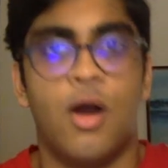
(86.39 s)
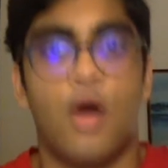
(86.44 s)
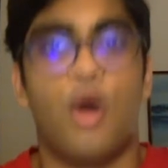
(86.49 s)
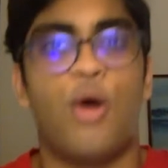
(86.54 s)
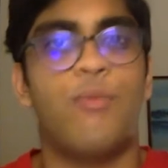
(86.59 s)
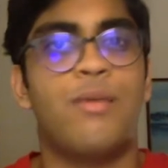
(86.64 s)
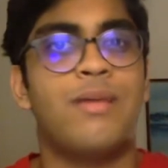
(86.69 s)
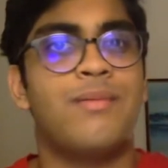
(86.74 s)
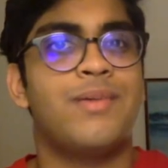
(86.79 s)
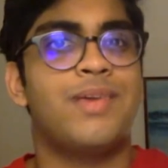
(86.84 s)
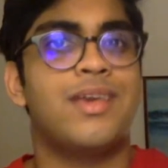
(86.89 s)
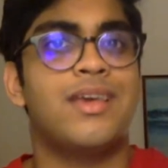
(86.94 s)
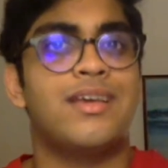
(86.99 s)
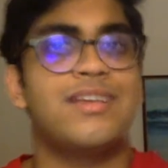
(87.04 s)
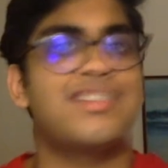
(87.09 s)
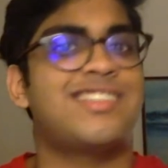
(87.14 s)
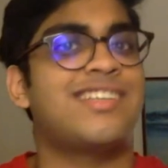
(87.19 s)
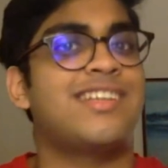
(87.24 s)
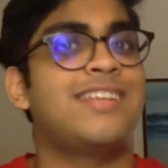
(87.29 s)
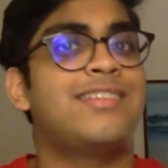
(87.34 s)
Or maybe
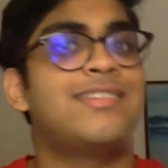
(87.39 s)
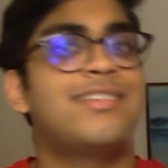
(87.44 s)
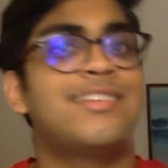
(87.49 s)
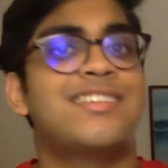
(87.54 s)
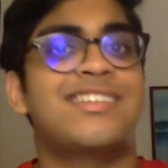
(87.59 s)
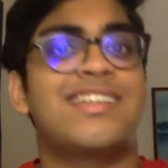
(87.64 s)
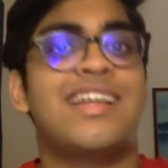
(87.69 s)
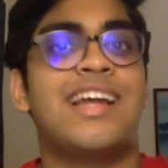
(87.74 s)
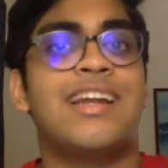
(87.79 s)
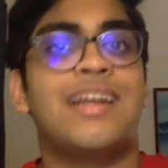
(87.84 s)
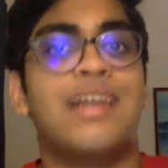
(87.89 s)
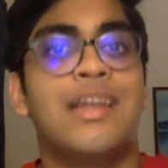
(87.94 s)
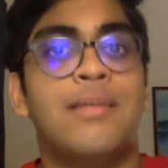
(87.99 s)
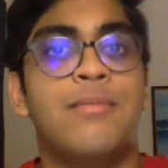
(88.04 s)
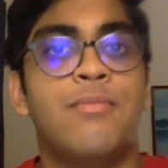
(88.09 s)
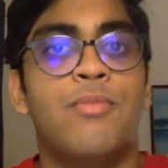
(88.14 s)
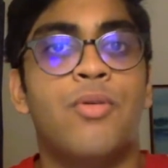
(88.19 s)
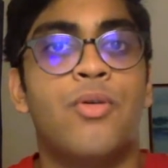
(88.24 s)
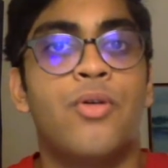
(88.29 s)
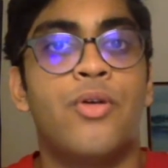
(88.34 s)
it's a slightly
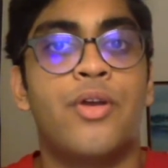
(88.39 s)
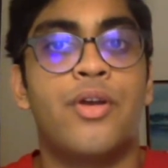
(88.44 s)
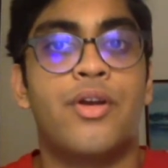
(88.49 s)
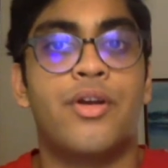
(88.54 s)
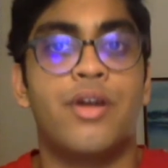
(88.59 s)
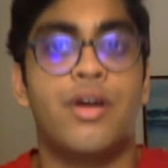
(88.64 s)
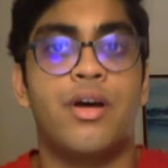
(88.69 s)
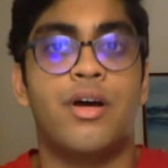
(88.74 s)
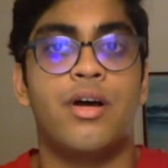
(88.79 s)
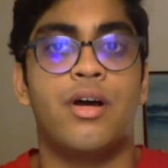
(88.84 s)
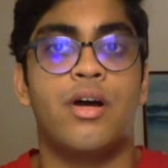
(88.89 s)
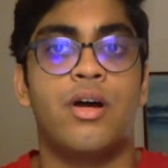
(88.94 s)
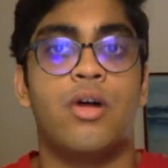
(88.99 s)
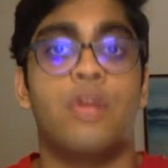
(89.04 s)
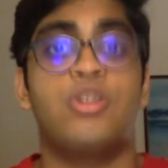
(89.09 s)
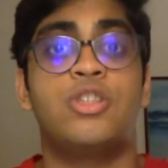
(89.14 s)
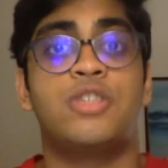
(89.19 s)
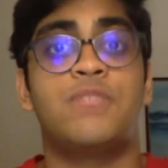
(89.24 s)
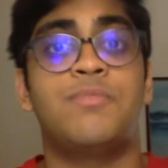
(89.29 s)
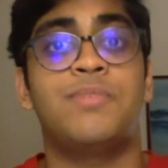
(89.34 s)
more
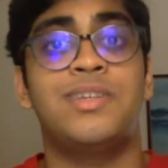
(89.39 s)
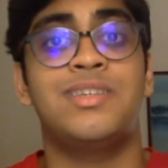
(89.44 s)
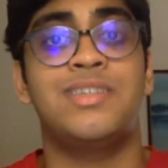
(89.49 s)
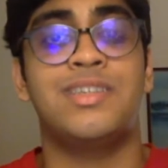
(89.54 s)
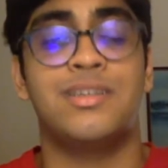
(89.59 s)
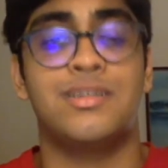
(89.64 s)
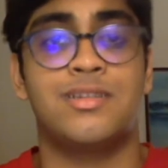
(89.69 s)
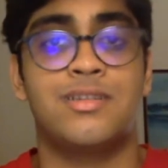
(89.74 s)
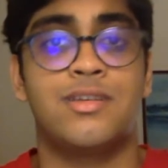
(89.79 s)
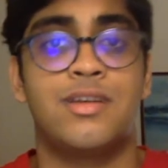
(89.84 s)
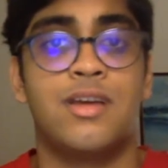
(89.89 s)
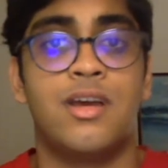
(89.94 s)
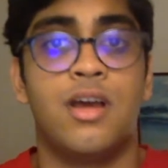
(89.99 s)
auspicious